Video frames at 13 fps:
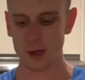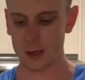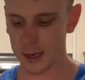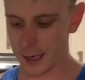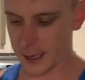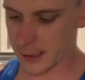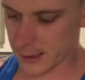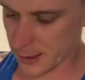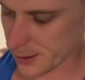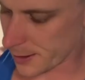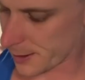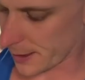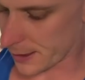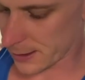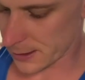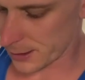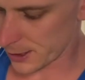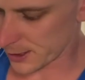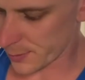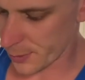Okay, so
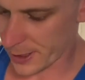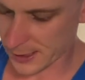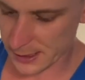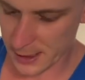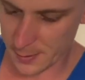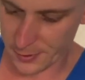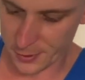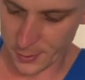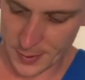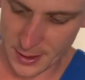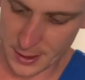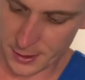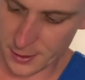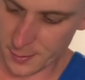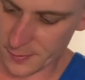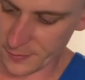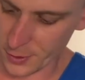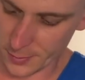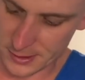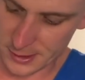just a breakdown, we've got pumpkin, we've
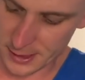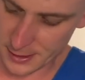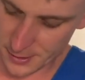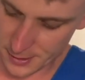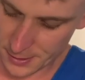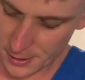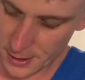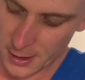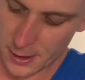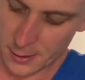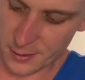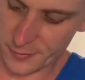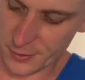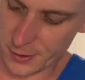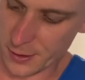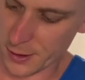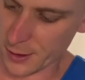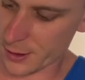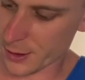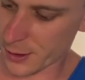got potato, we've got
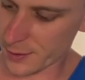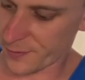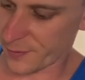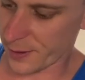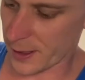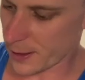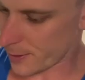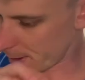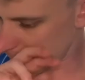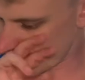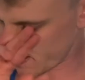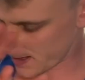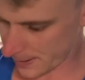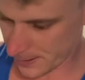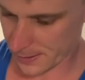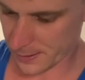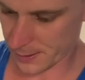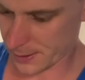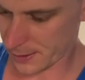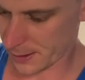cauliflower.
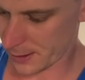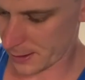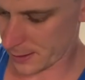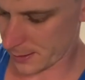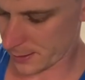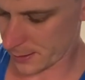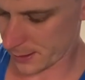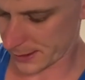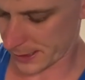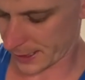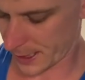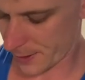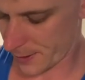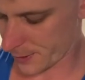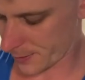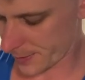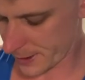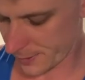Did I say carrot already?